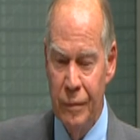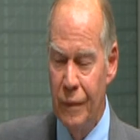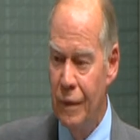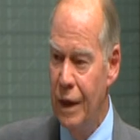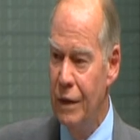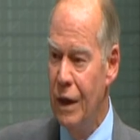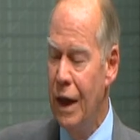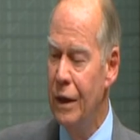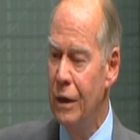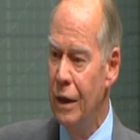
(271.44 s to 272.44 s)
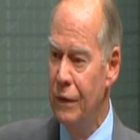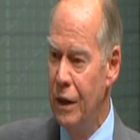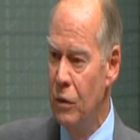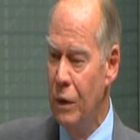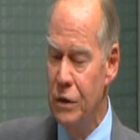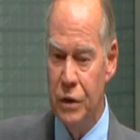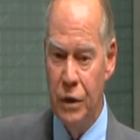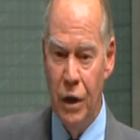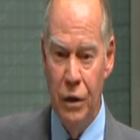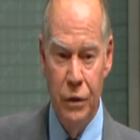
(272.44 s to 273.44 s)
They're the ones
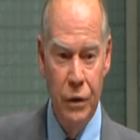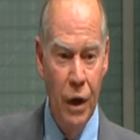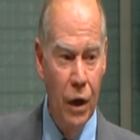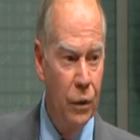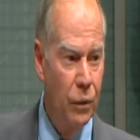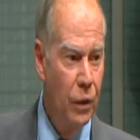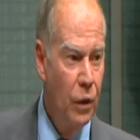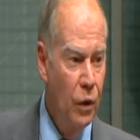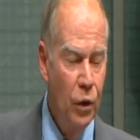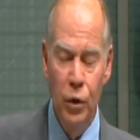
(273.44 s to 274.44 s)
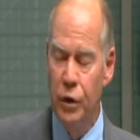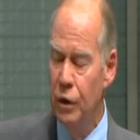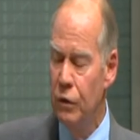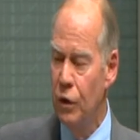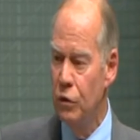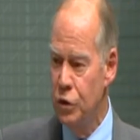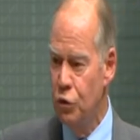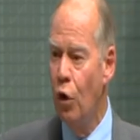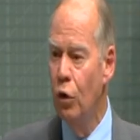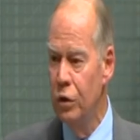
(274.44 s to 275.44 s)
that know who the
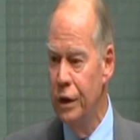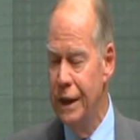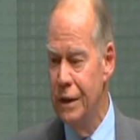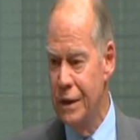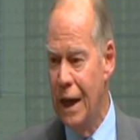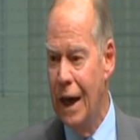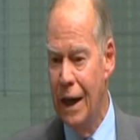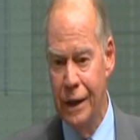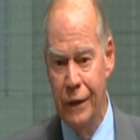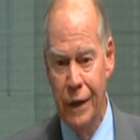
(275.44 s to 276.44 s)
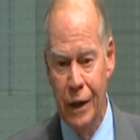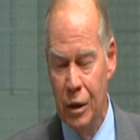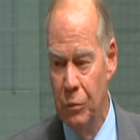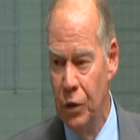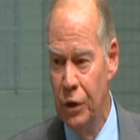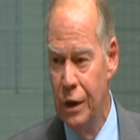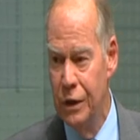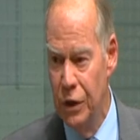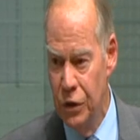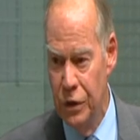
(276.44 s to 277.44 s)
strong leaders are in their community,
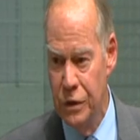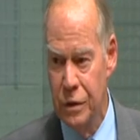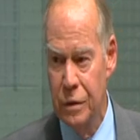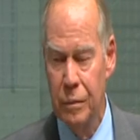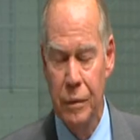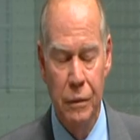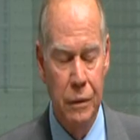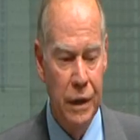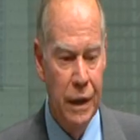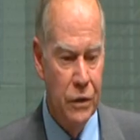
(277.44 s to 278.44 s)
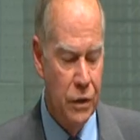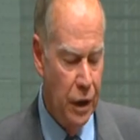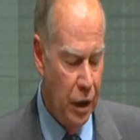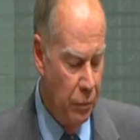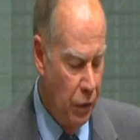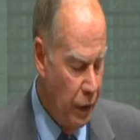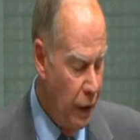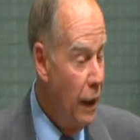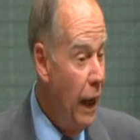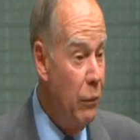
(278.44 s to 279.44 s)
Indigenous leaders in their community.
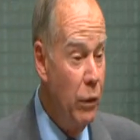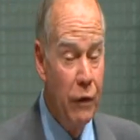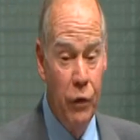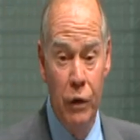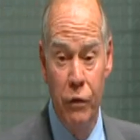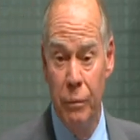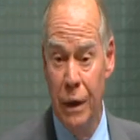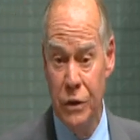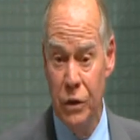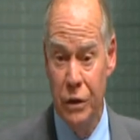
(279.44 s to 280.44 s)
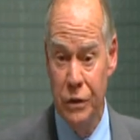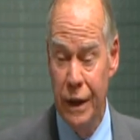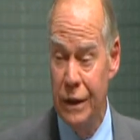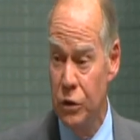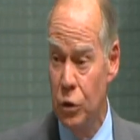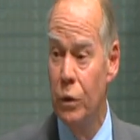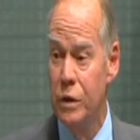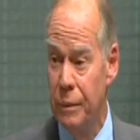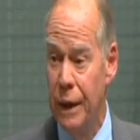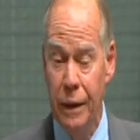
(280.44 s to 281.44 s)
And we have heard from both sides of the House stories
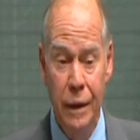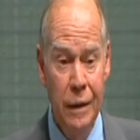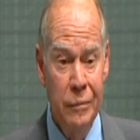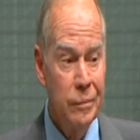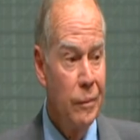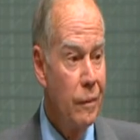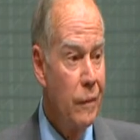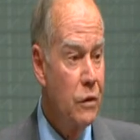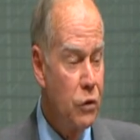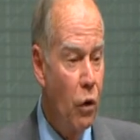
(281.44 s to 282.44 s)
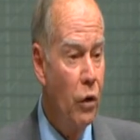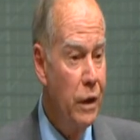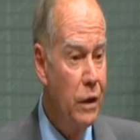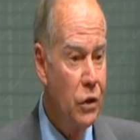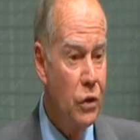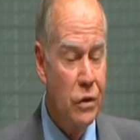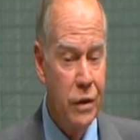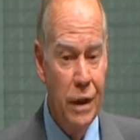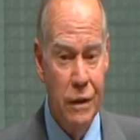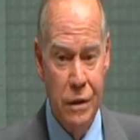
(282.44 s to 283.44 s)
about strong Indigenous
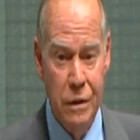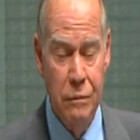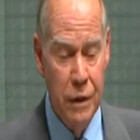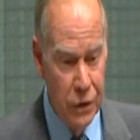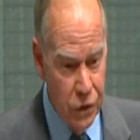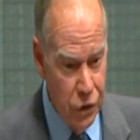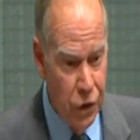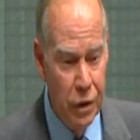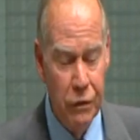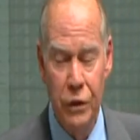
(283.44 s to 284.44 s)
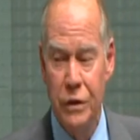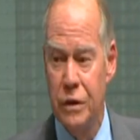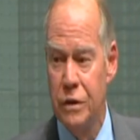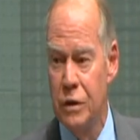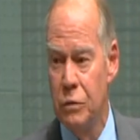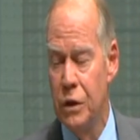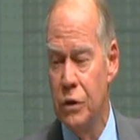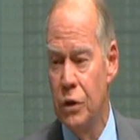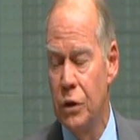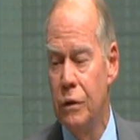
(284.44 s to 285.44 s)
leaders in Sojourner, for instance, as we
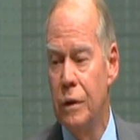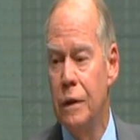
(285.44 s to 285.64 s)
just heard